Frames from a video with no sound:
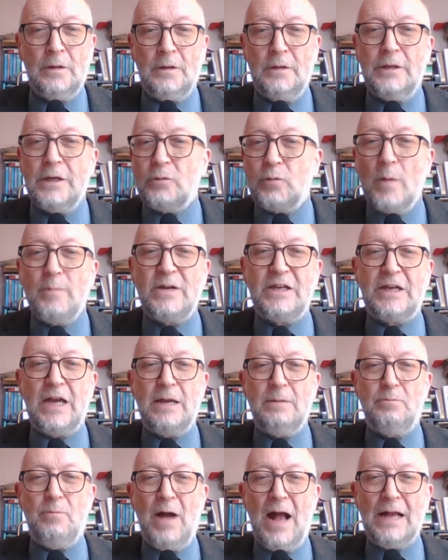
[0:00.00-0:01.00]
Yet when we
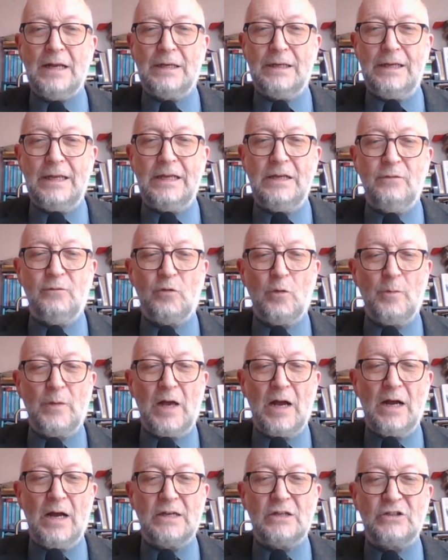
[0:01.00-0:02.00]
came back late from the
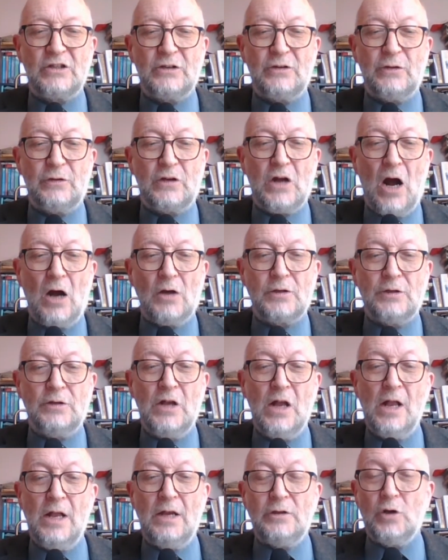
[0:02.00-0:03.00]
hyacinth garden,
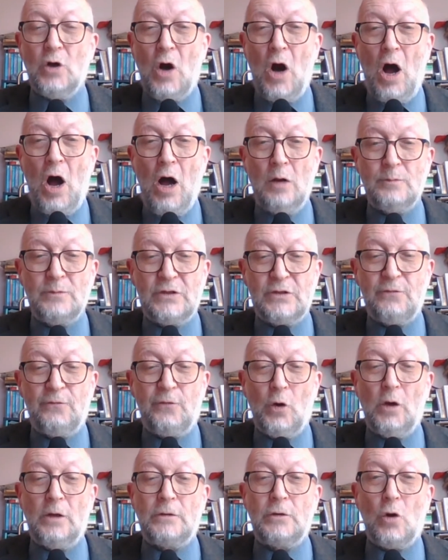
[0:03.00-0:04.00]
your arms
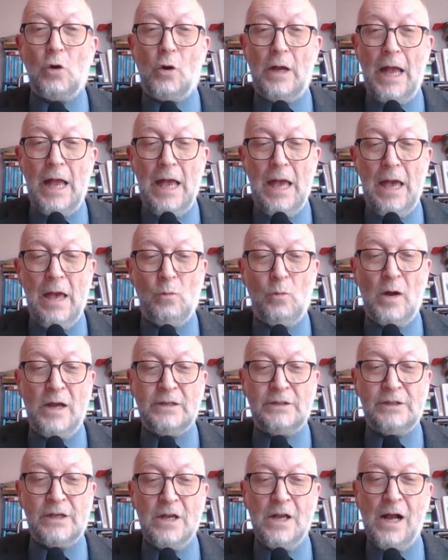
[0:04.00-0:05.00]
full and your hair
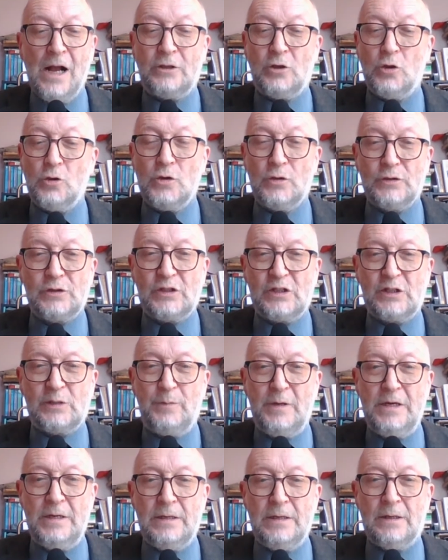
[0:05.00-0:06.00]
wet, I could not
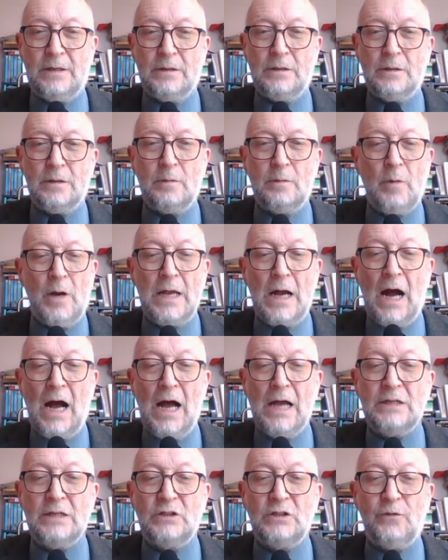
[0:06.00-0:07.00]
speak. My
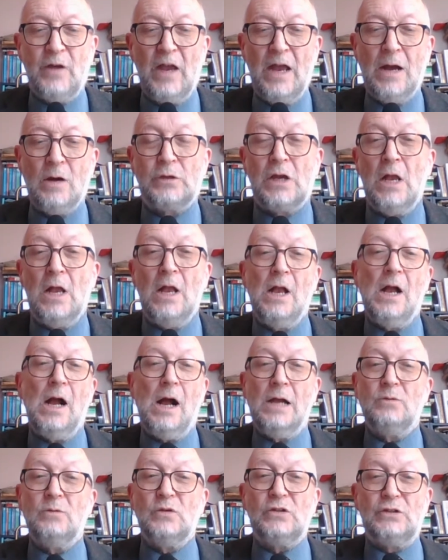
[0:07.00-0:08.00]
eyes failed.
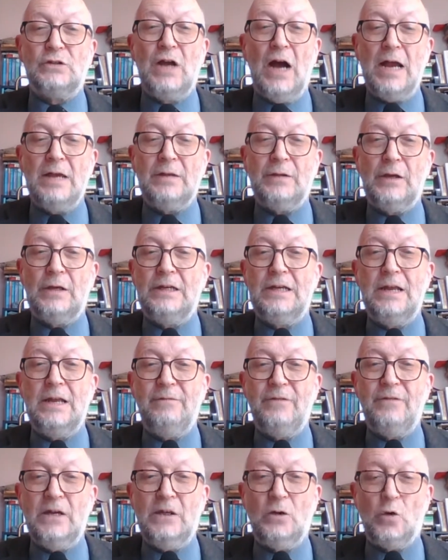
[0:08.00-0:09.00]
I was neither
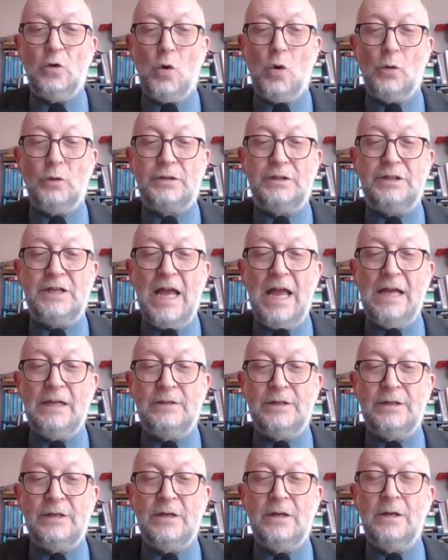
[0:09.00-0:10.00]
living nor
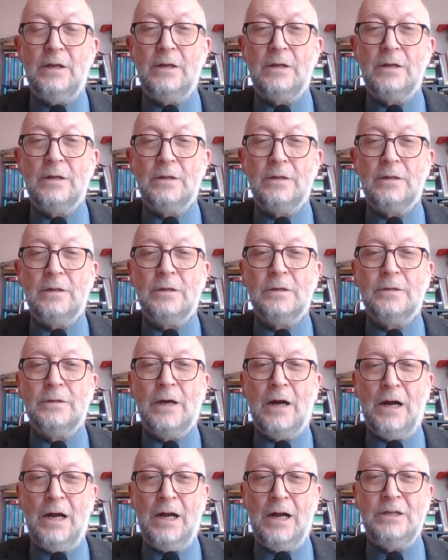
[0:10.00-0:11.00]
dead, and
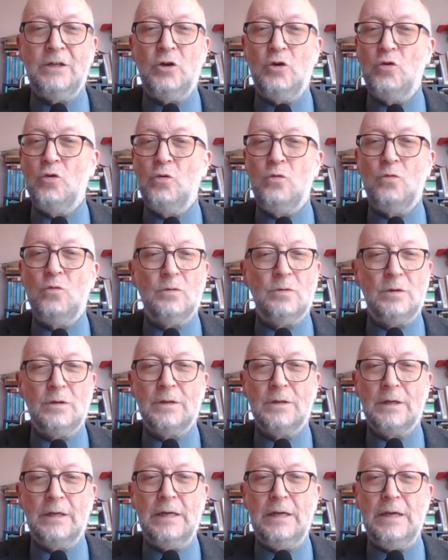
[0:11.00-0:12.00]
I knew
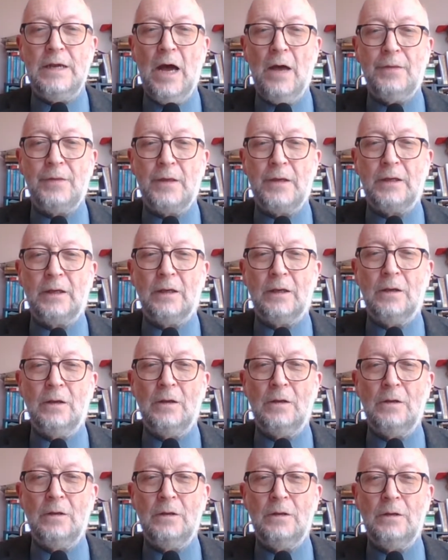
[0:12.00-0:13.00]
nothing.
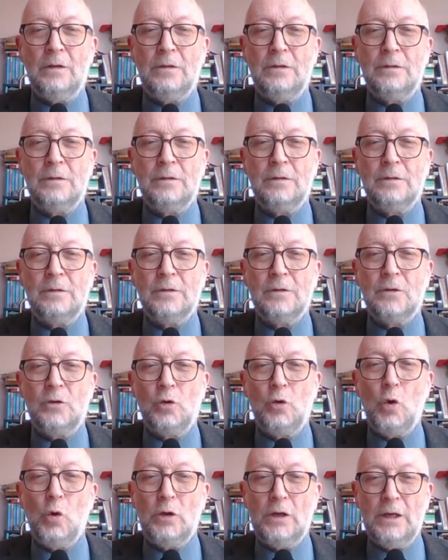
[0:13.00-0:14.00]

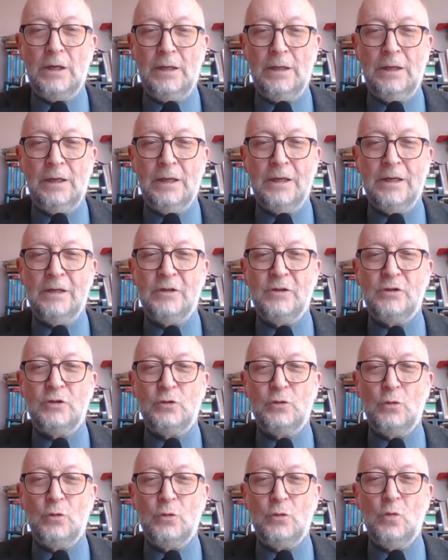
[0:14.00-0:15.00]
Looking into
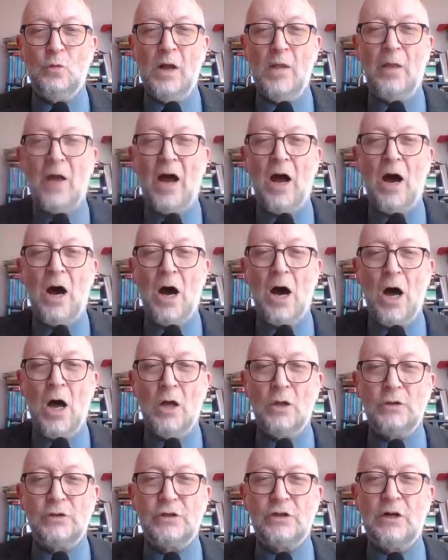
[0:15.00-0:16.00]
the
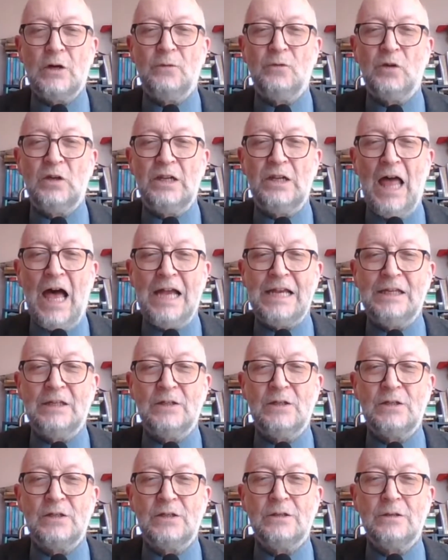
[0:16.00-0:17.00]
heart of
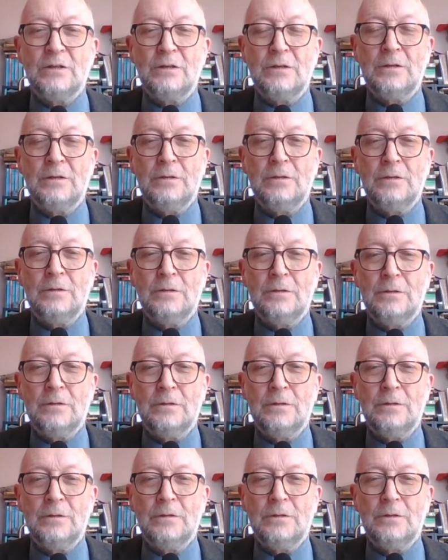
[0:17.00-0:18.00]
light,
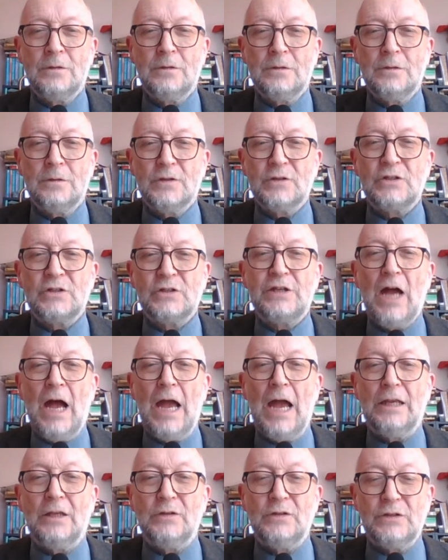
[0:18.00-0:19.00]
the
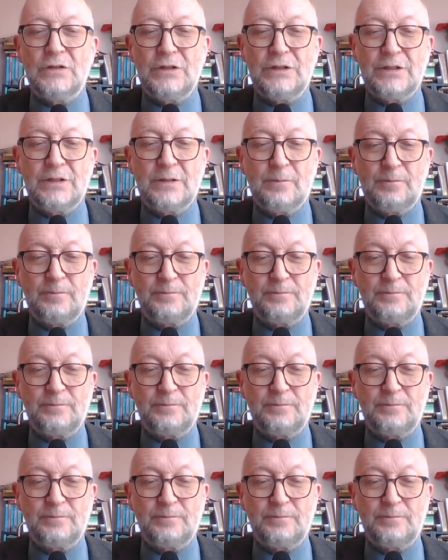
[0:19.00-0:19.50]
silence.